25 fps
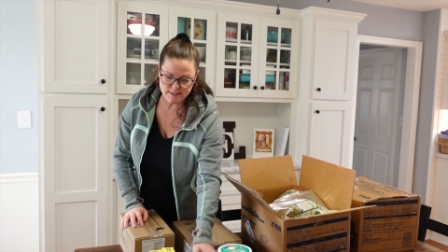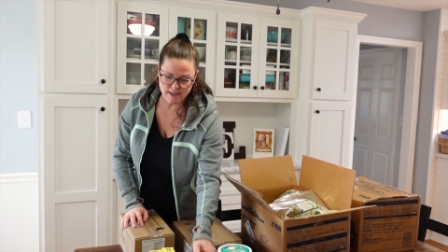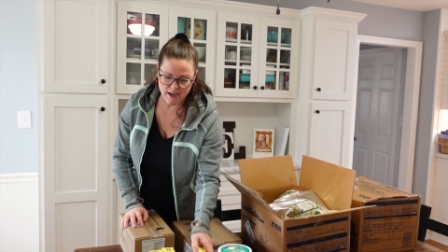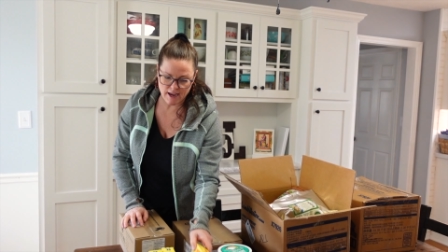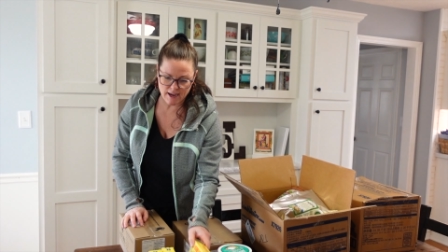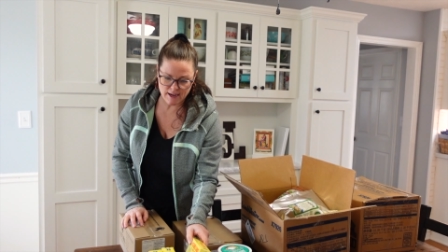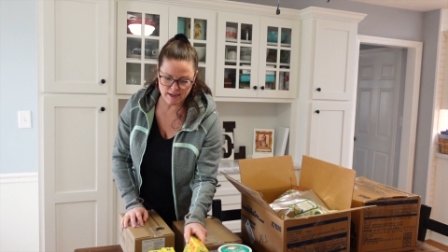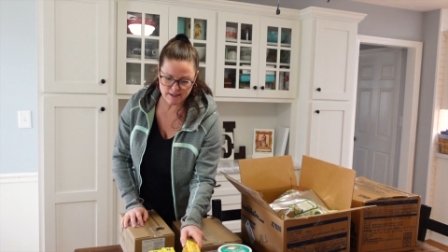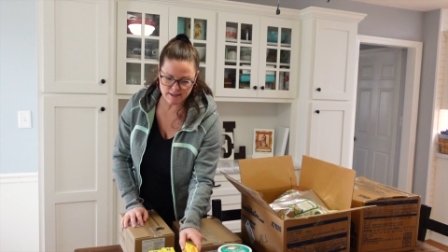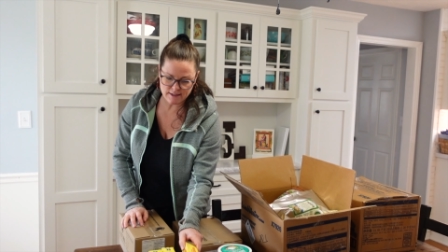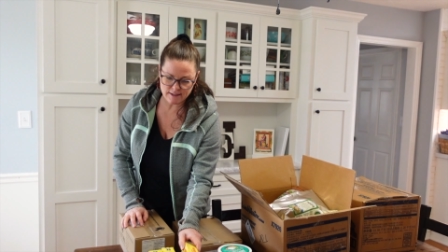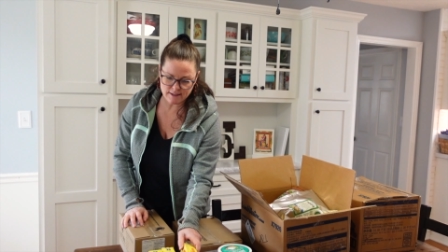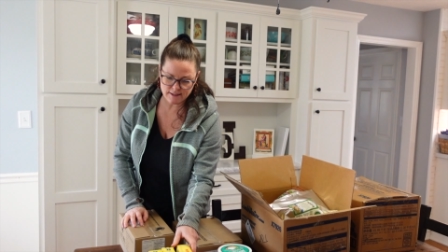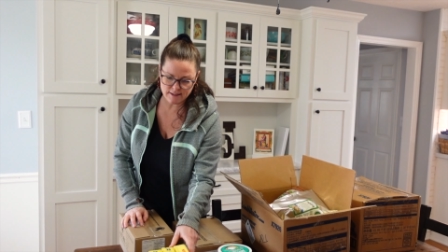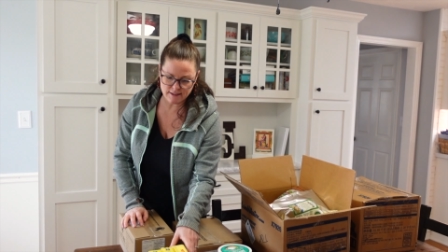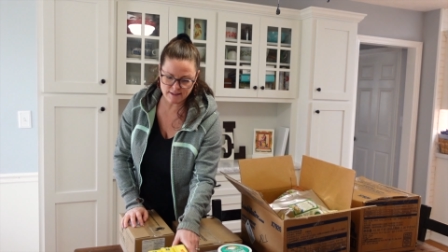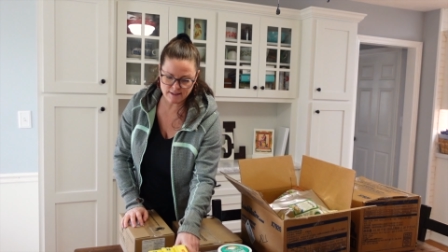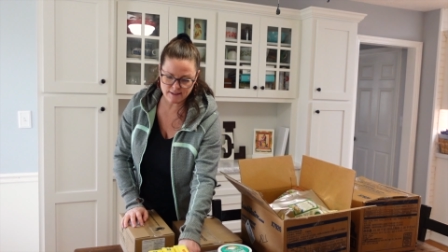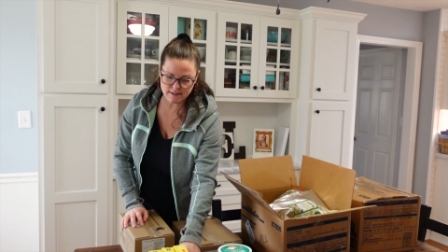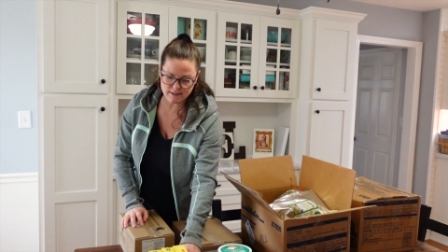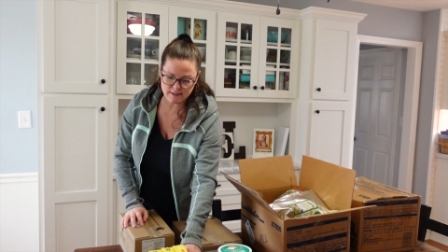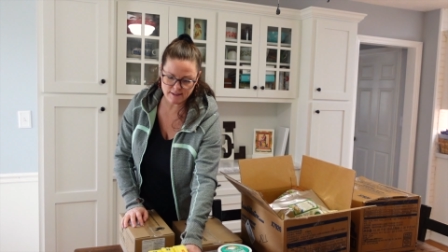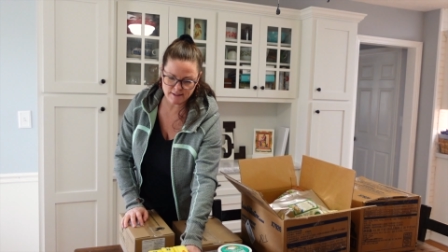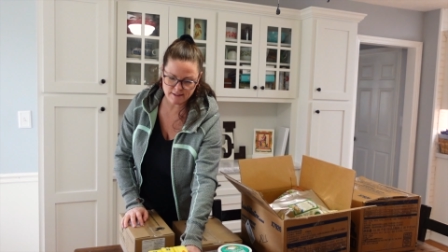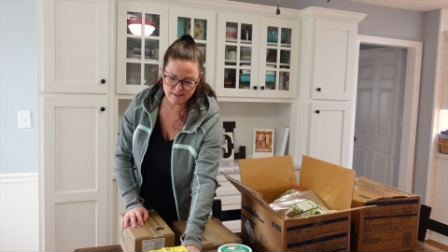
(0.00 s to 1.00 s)

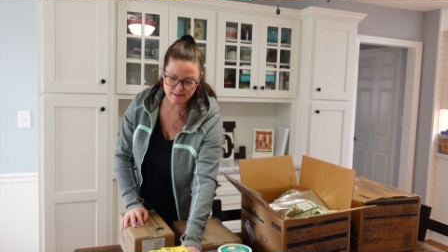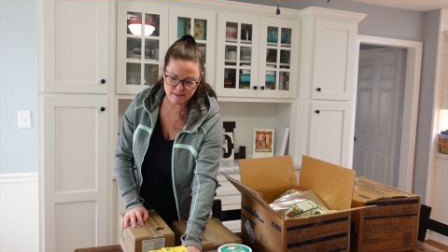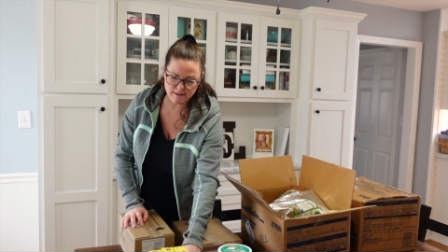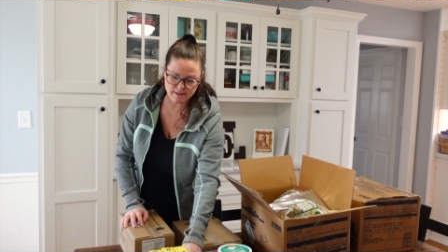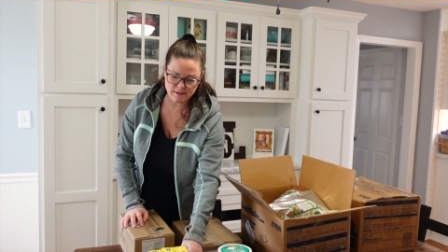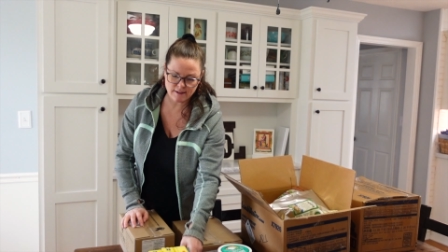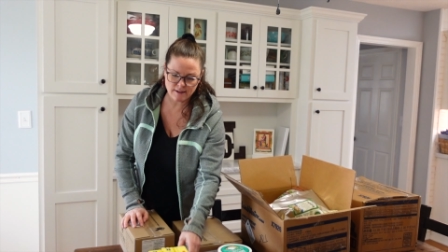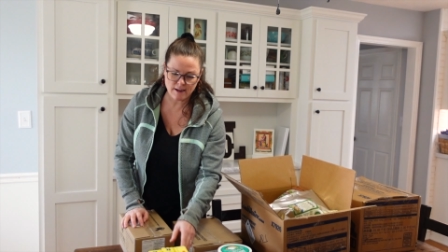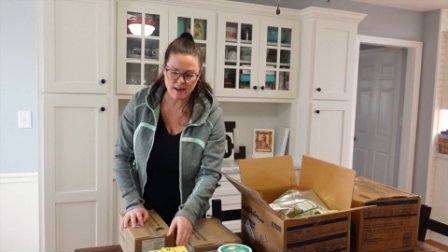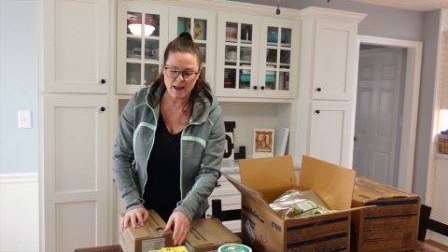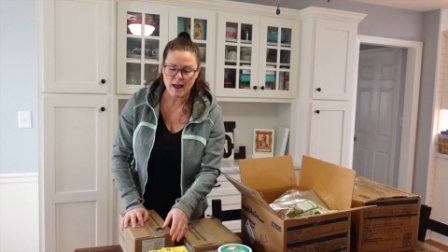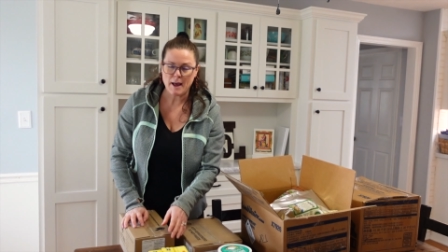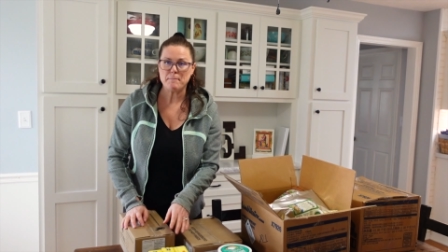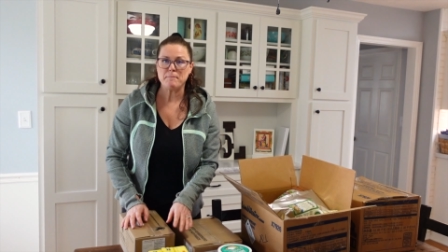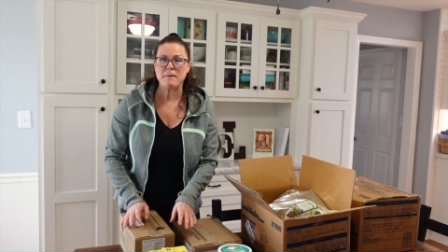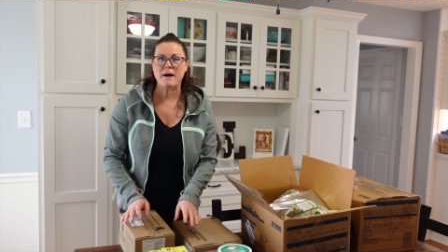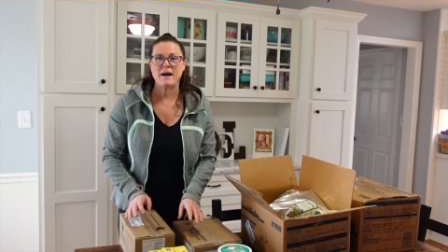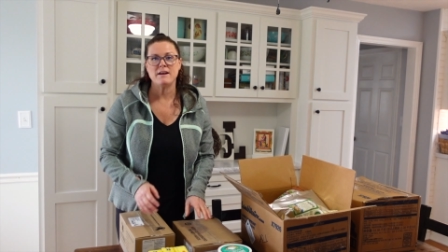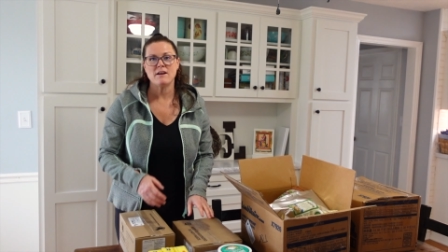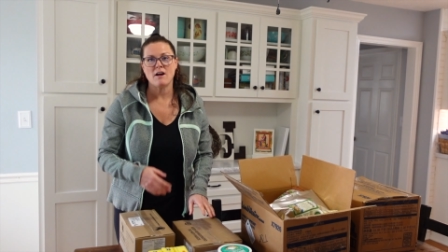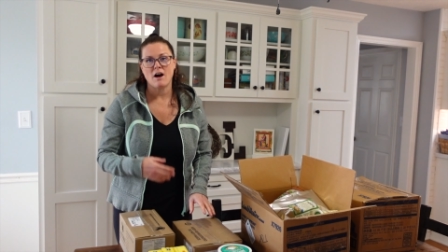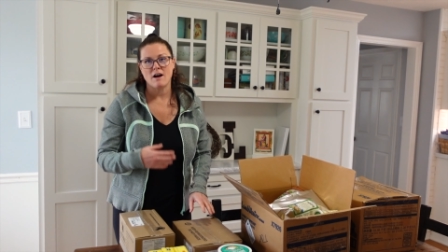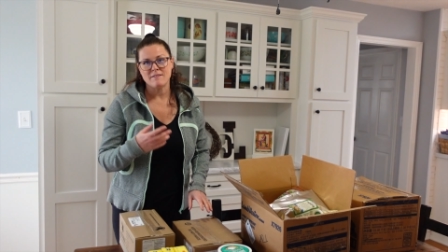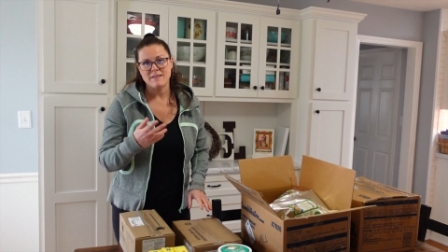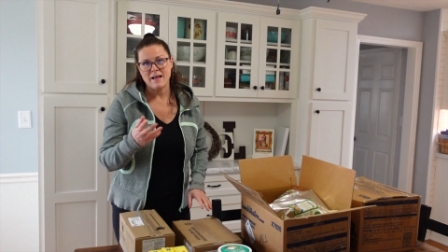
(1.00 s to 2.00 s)
and
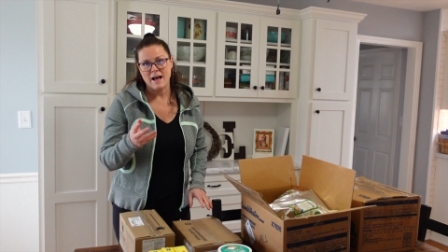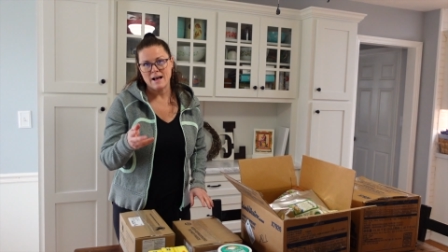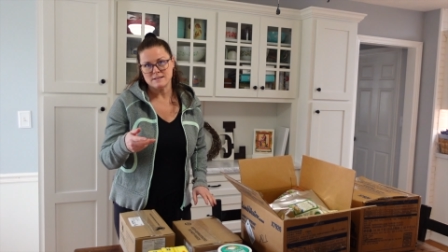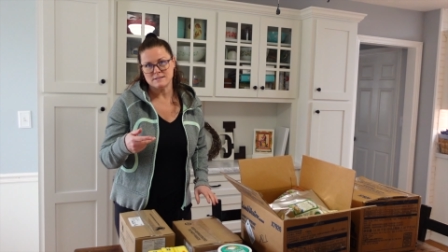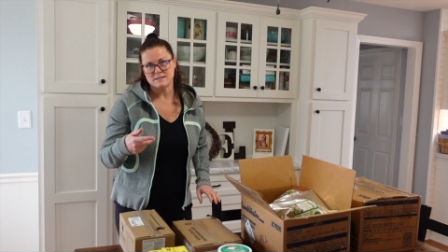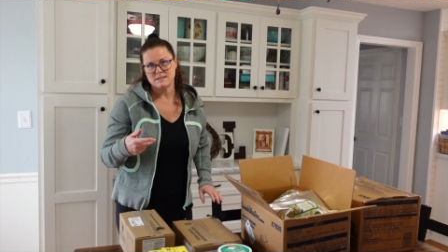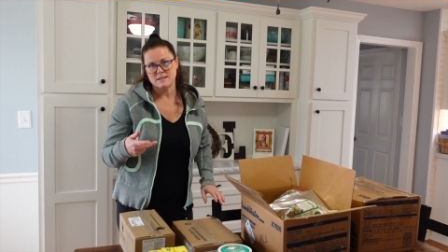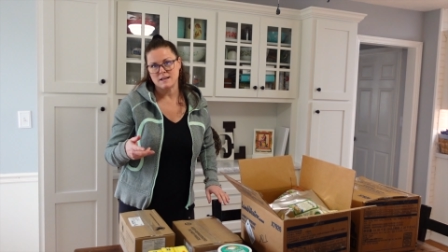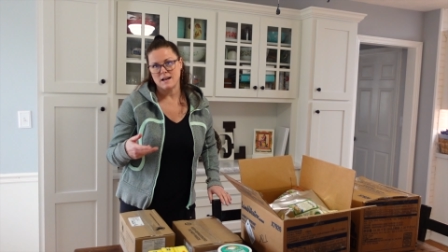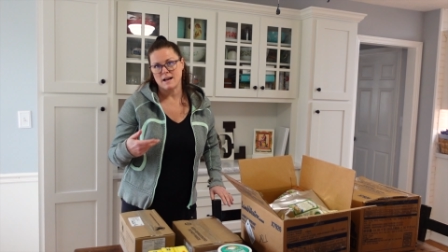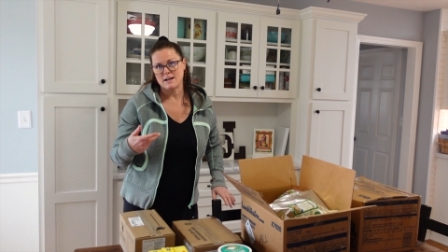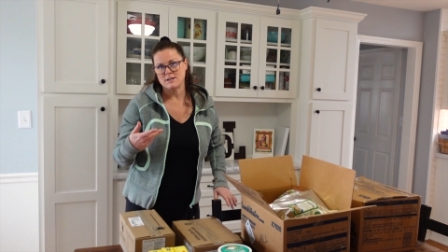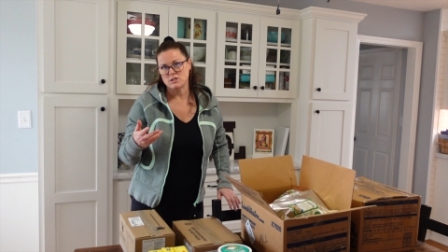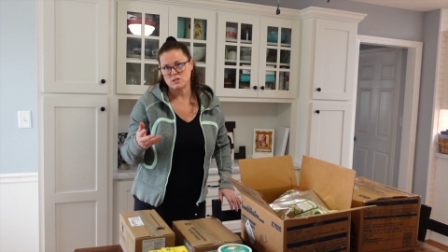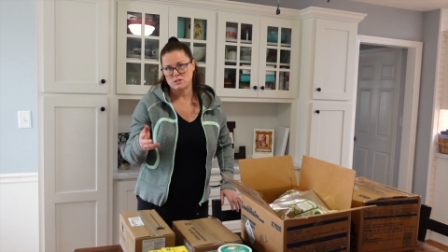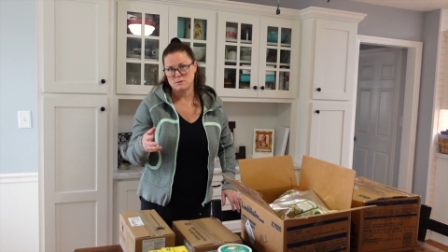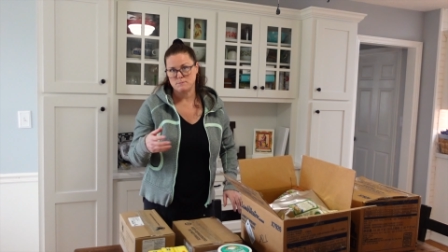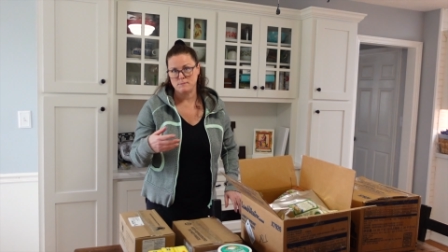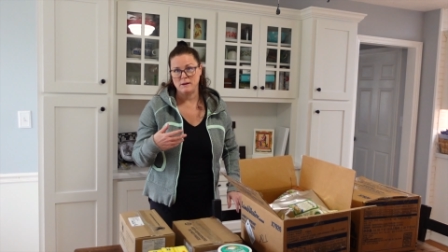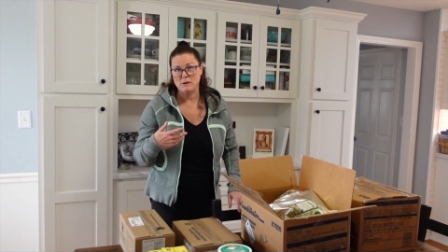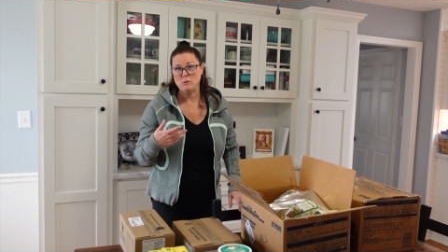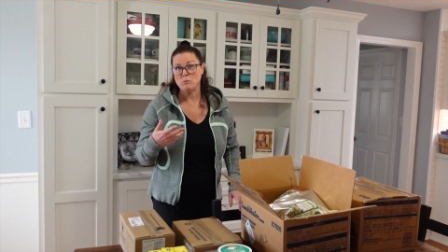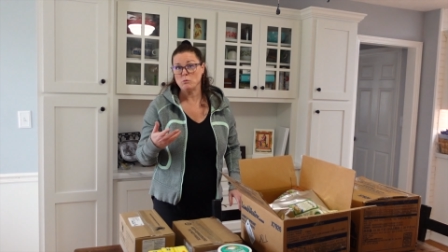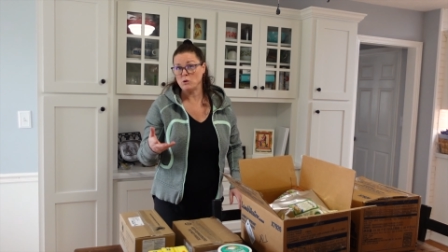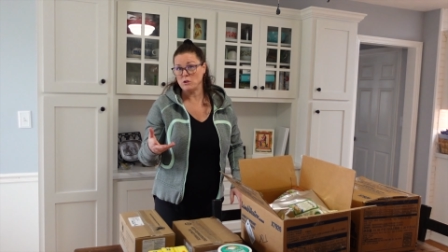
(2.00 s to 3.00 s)
by not lasting, I just mean